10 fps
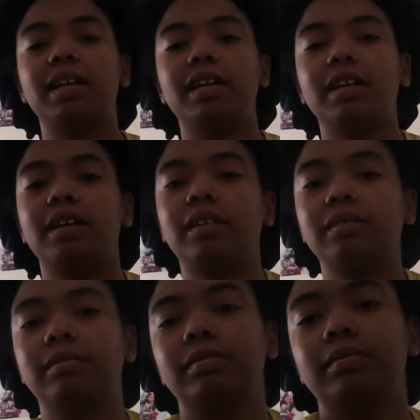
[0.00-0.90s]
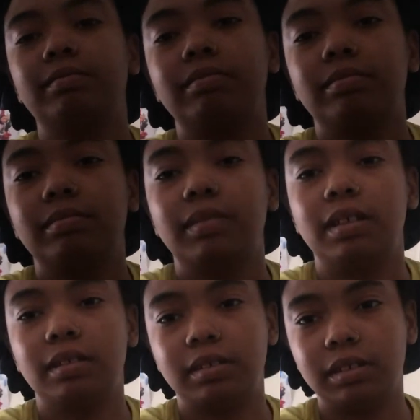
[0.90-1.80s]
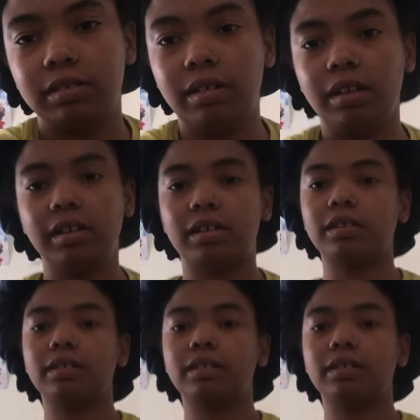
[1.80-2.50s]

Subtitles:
Yeah. Mine is dark.